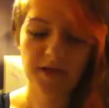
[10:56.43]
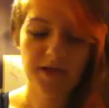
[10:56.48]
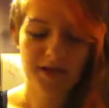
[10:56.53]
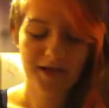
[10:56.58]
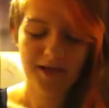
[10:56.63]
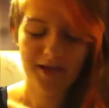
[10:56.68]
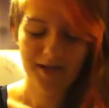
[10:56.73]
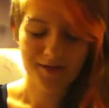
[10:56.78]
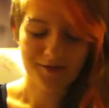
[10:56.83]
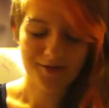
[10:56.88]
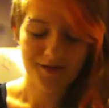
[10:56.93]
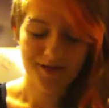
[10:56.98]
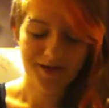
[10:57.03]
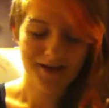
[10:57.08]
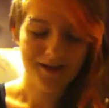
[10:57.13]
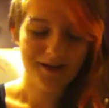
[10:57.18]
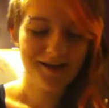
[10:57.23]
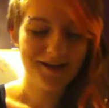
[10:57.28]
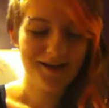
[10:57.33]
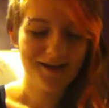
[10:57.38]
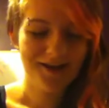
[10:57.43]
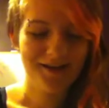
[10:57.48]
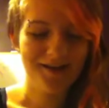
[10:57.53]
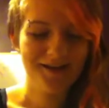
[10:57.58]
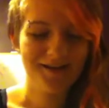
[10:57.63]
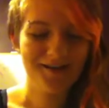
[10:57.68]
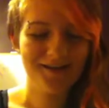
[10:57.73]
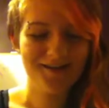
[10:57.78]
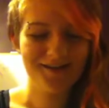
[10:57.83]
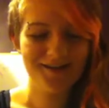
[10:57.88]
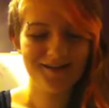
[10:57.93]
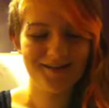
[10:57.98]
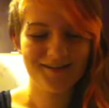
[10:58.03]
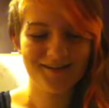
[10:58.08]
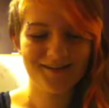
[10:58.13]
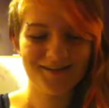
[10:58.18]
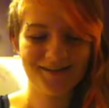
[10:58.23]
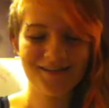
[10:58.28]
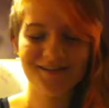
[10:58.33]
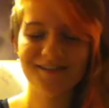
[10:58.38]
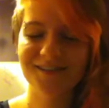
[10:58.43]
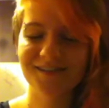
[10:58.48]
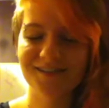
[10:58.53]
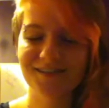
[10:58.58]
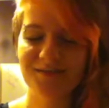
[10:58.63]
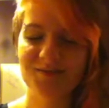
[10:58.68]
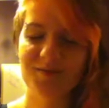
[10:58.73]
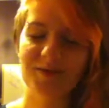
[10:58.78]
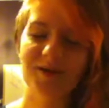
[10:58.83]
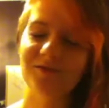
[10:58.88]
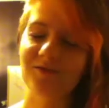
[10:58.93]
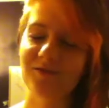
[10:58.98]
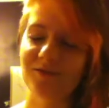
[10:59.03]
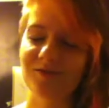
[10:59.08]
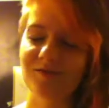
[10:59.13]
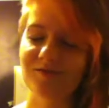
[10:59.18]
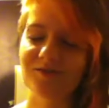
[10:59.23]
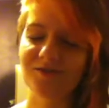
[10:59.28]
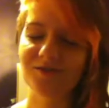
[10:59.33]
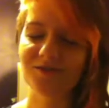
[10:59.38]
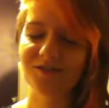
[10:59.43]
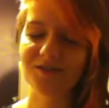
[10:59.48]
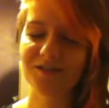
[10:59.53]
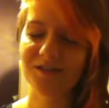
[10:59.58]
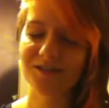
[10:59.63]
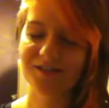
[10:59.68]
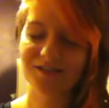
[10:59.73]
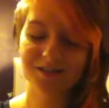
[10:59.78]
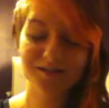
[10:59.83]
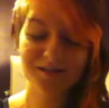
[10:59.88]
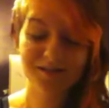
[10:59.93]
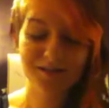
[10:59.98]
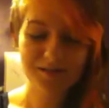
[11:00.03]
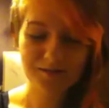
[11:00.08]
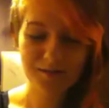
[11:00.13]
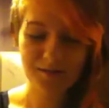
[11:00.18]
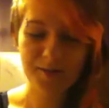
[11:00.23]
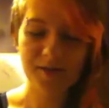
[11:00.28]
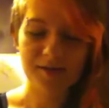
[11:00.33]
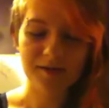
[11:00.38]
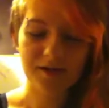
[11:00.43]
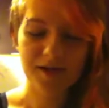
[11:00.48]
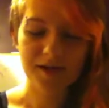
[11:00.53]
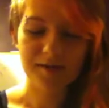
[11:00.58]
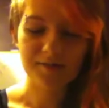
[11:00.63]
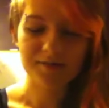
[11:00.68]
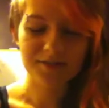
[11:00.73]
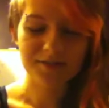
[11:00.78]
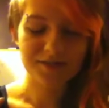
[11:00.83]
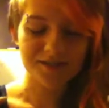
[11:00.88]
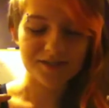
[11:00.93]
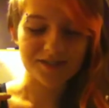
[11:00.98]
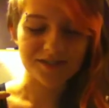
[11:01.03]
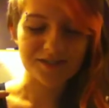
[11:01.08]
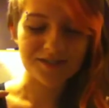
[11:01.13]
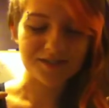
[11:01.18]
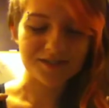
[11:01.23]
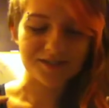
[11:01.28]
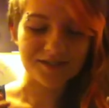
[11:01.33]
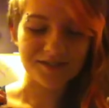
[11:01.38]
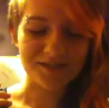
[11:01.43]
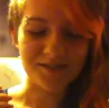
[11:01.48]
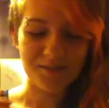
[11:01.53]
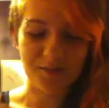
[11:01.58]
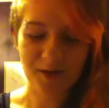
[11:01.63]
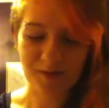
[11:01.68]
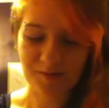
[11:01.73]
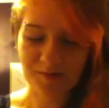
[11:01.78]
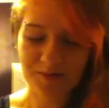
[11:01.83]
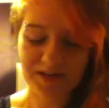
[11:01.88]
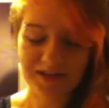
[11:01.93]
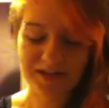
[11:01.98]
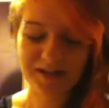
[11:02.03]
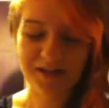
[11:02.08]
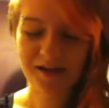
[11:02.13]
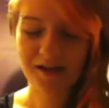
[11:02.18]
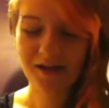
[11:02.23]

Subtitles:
Anyway, this isn't about Call of Duty. This isn't about games. This is about me.